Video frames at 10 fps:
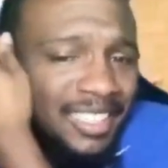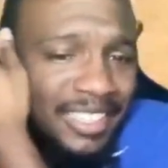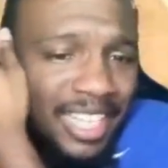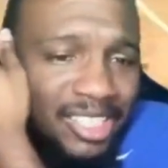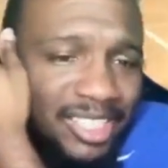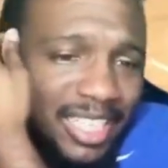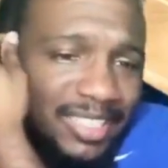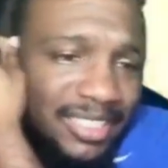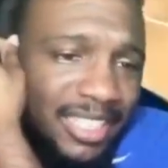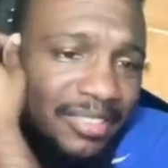That was
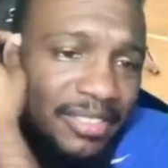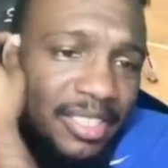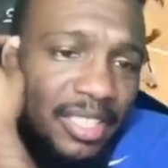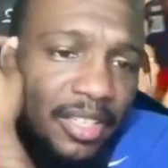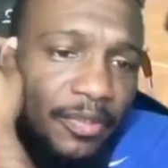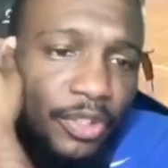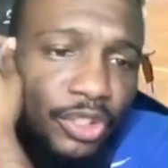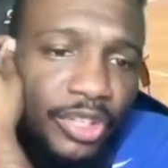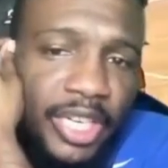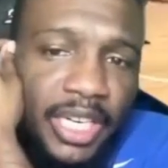Jackson Davis. For
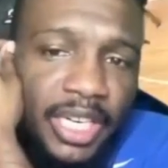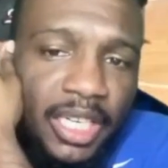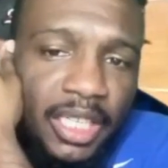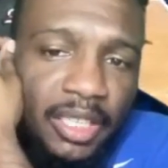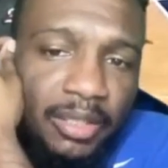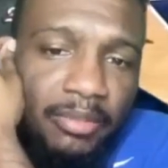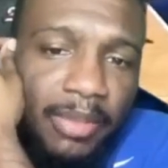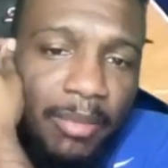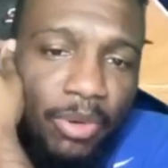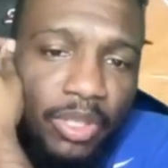3.
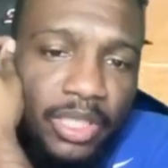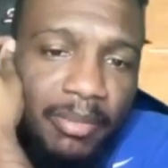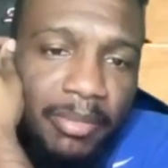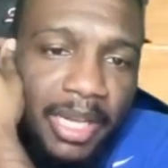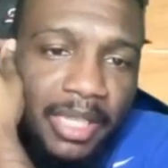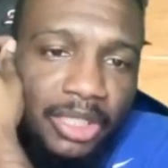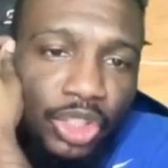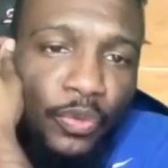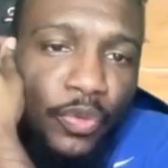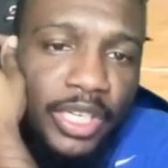That boy, never mind.
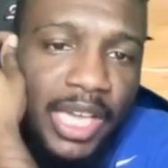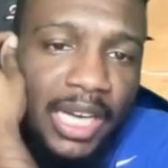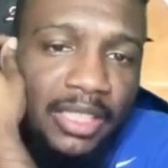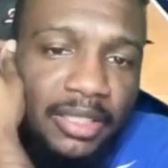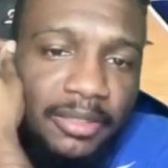2 for $1.